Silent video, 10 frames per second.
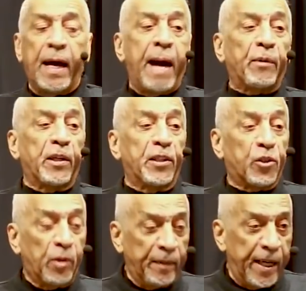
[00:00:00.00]
I'm gonna
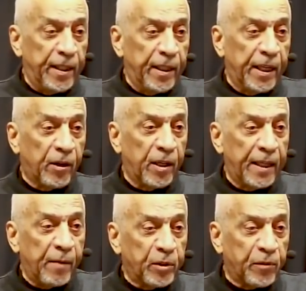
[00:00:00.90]
discriminate in
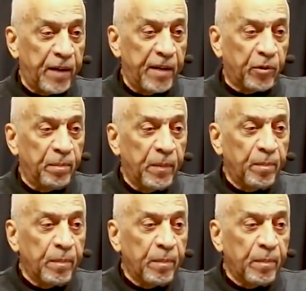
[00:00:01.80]
that one's favor.